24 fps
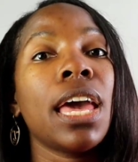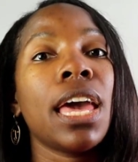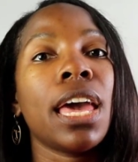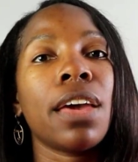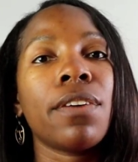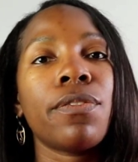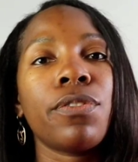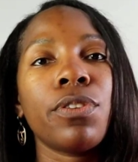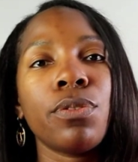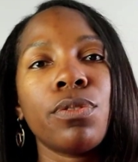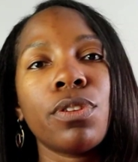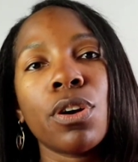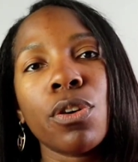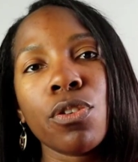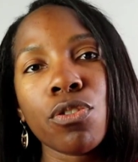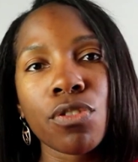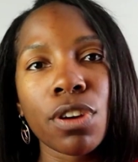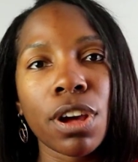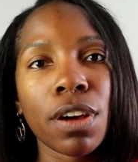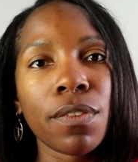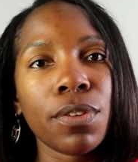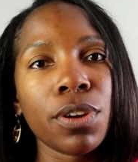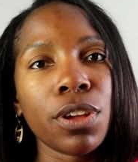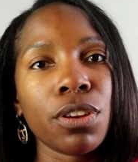If you don't
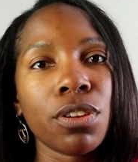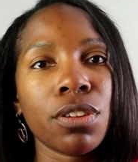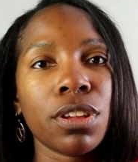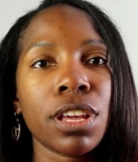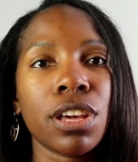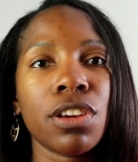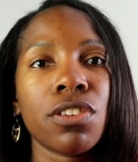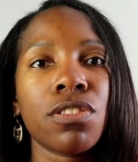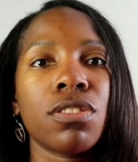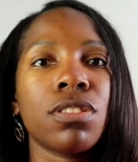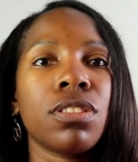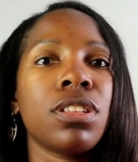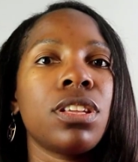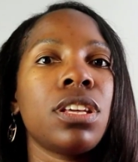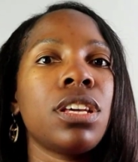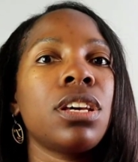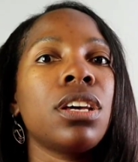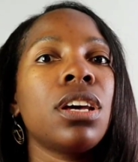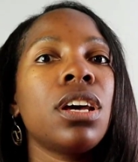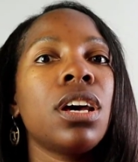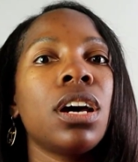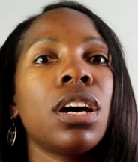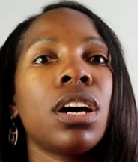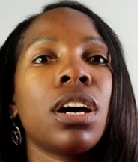travel
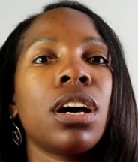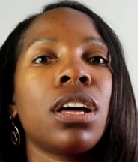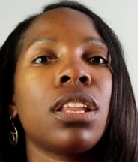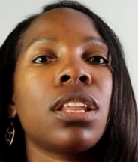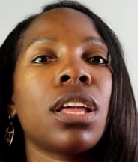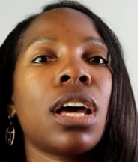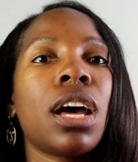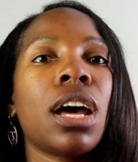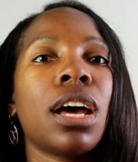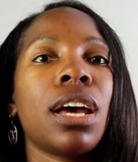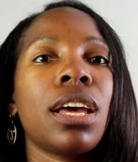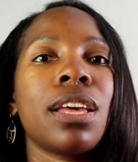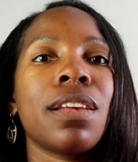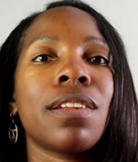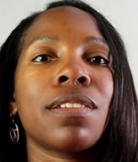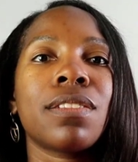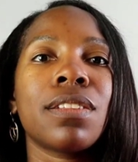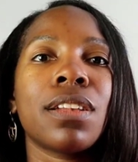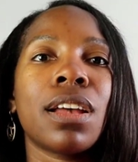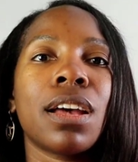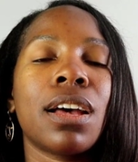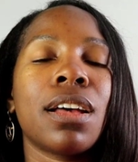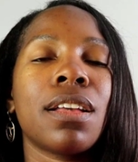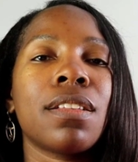internationally a lot,
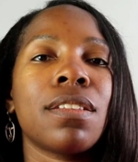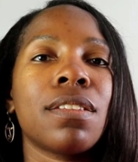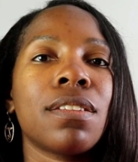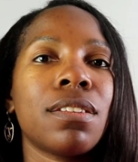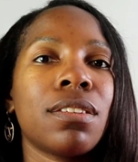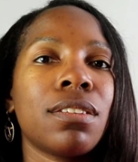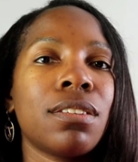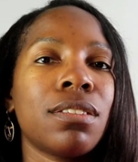it's not,